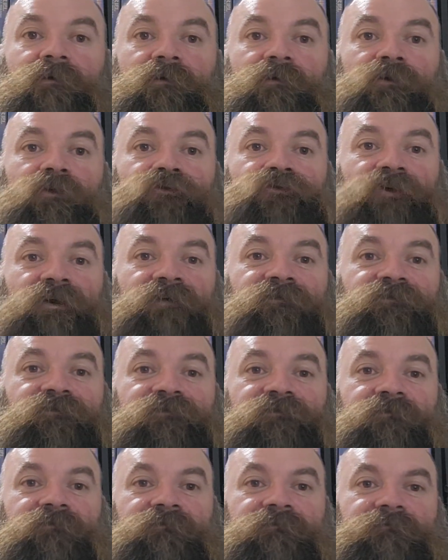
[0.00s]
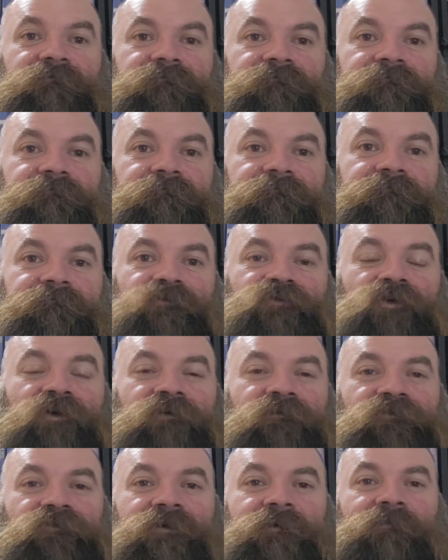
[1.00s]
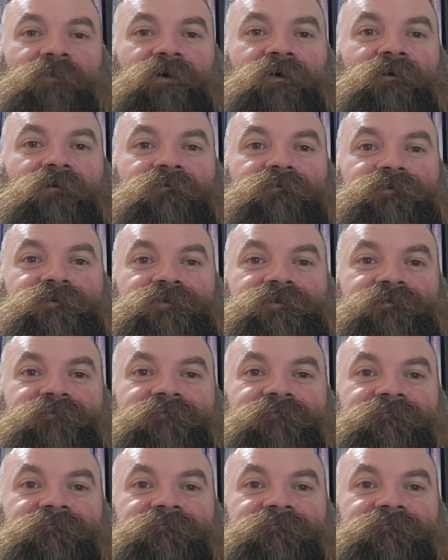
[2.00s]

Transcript: You're trying to free Mars.